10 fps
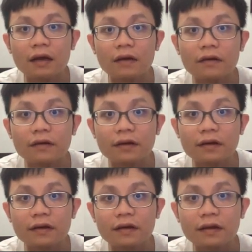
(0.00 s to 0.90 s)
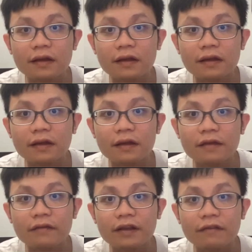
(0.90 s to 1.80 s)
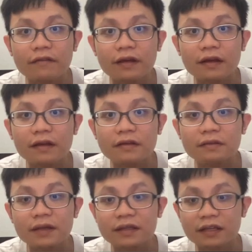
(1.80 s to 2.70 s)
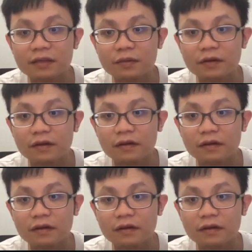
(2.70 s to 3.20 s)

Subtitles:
Okay. Wait, where is my textbook?